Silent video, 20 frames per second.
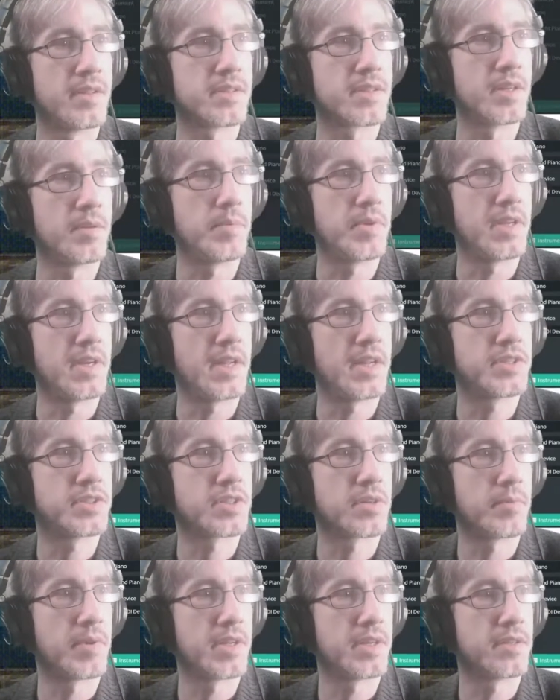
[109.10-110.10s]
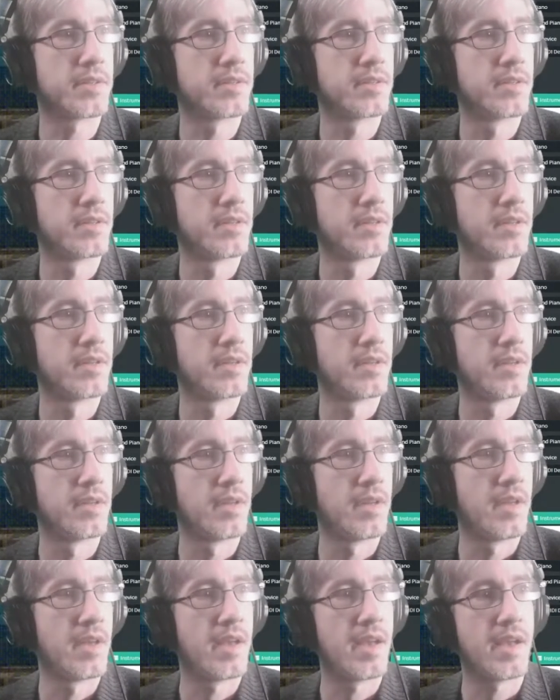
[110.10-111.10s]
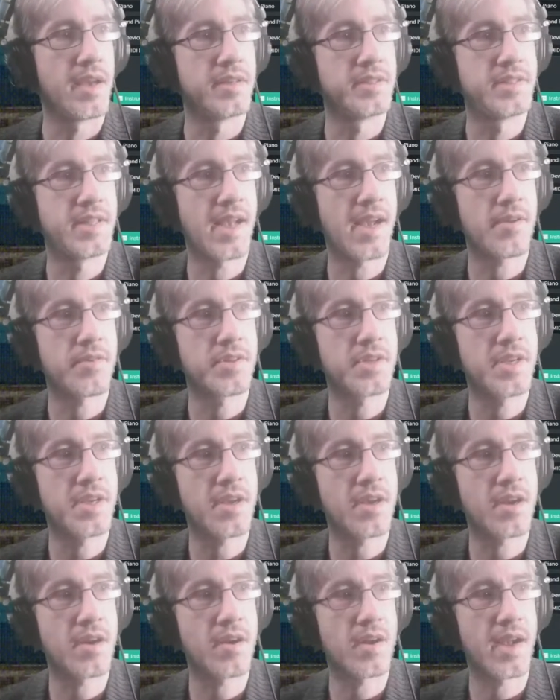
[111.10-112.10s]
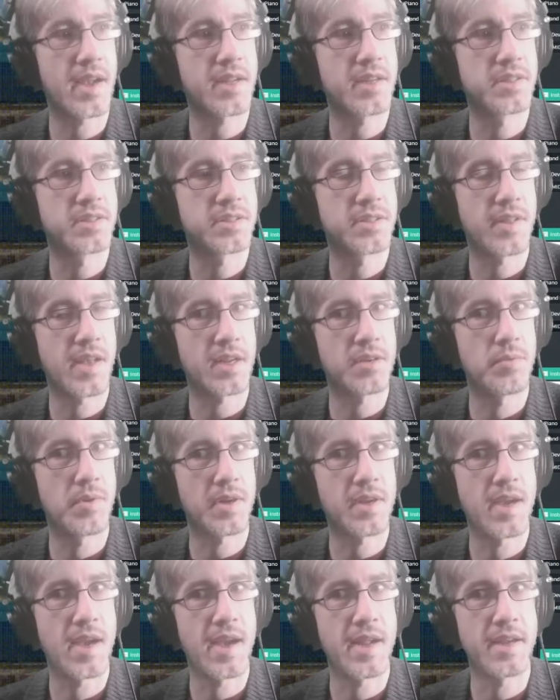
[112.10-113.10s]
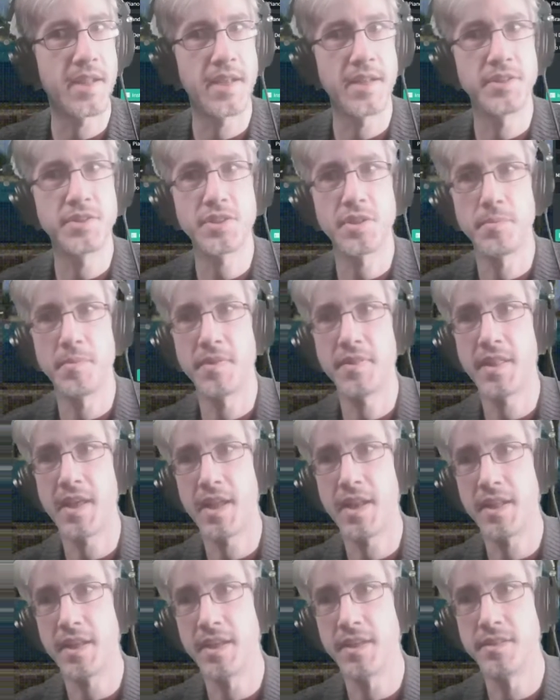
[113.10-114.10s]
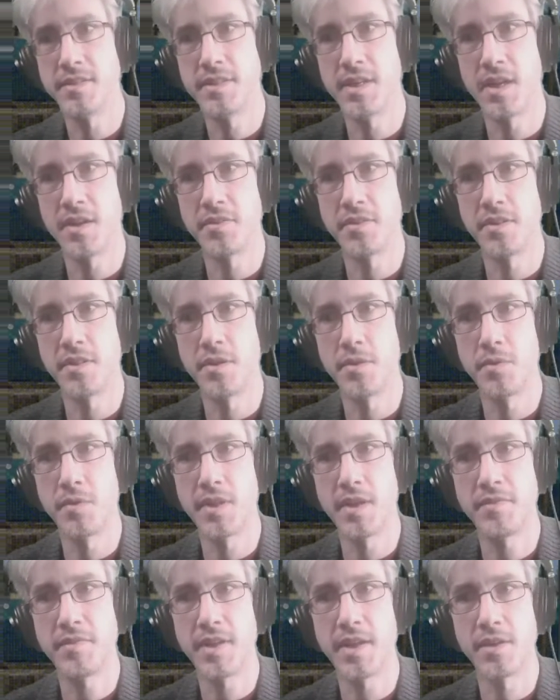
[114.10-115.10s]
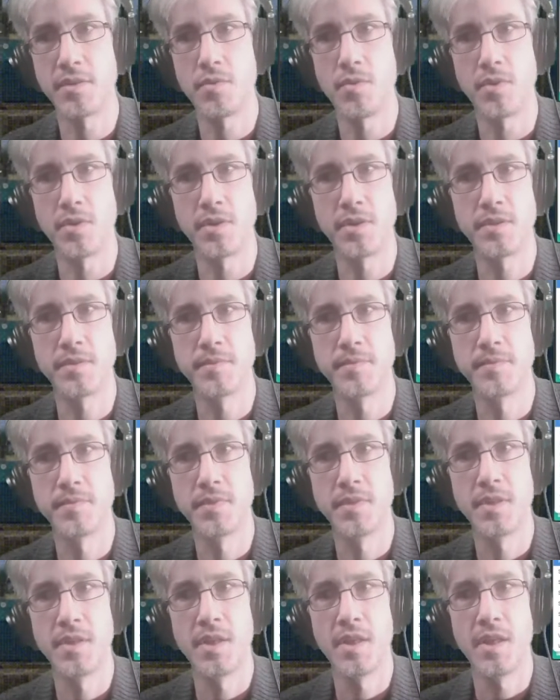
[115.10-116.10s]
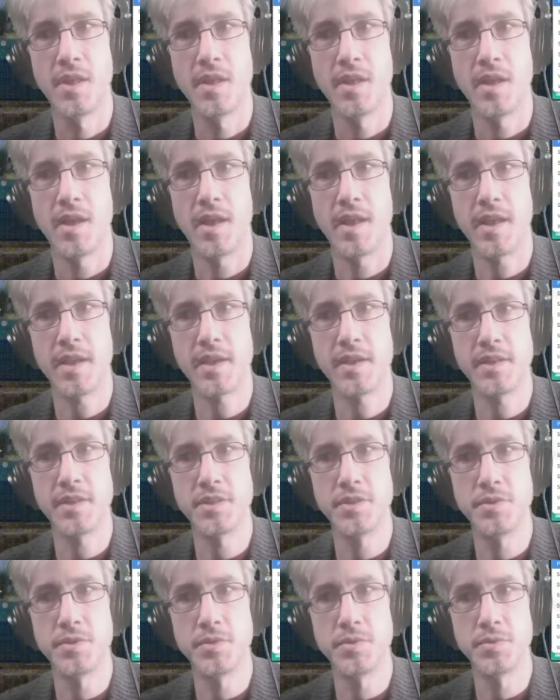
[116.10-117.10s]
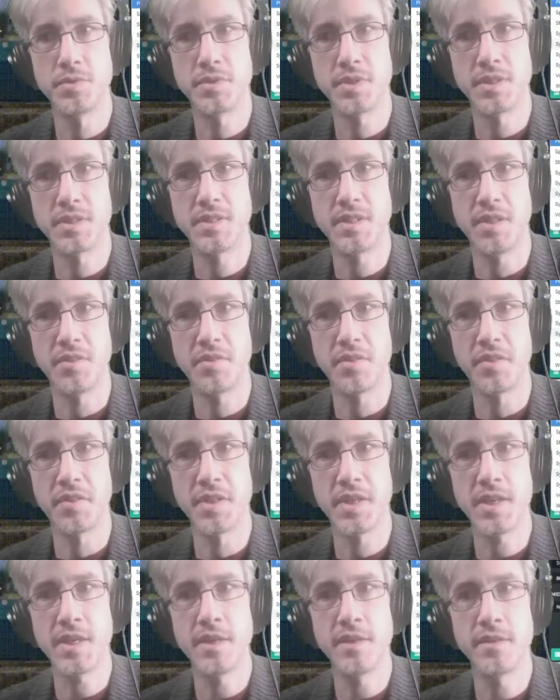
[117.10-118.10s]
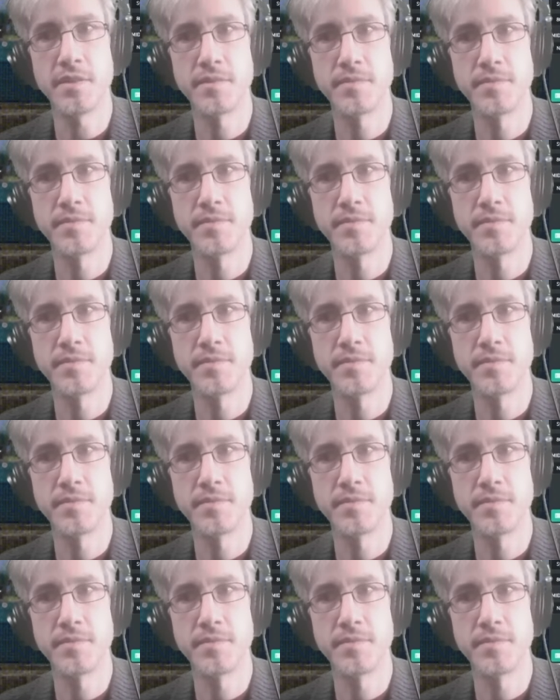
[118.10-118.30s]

maybe an instrument. And down here, I can select what kind of instrument that is down in the lower left-hand corner. I'm going to use a synth lead.